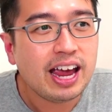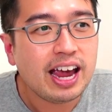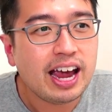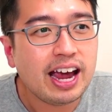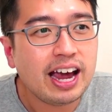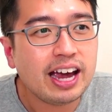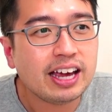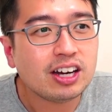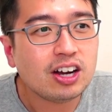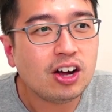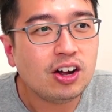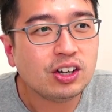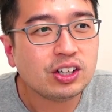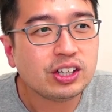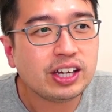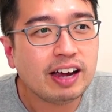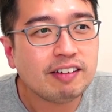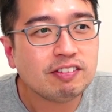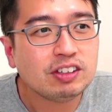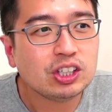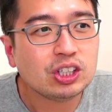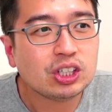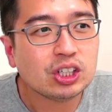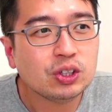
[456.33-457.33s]
and all you
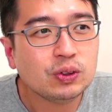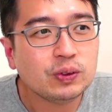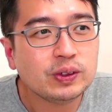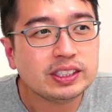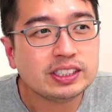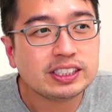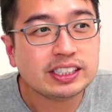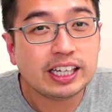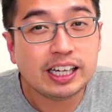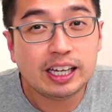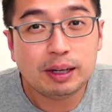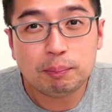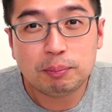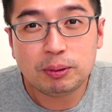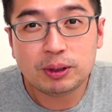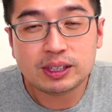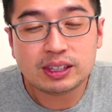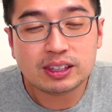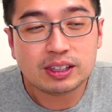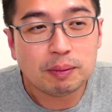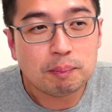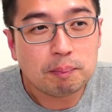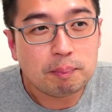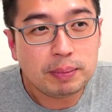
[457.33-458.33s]
have to do is
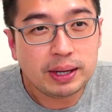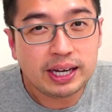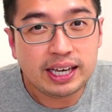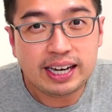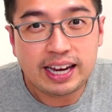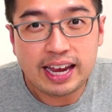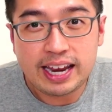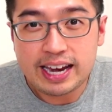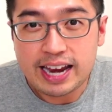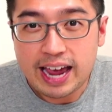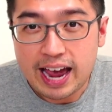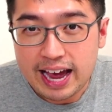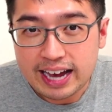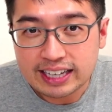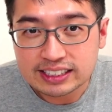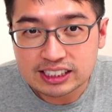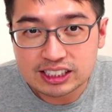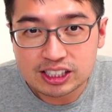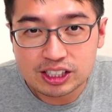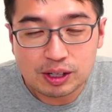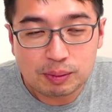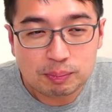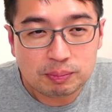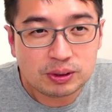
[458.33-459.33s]
input the bid and
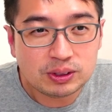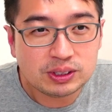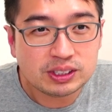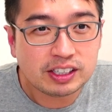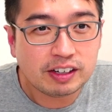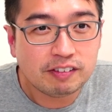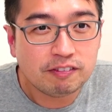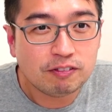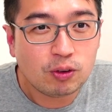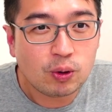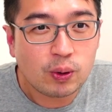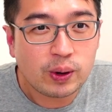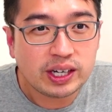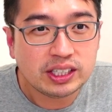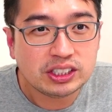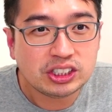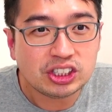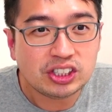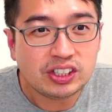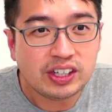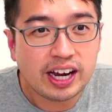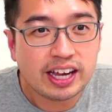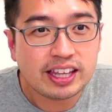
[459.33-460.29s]
ask numbers in Voyager,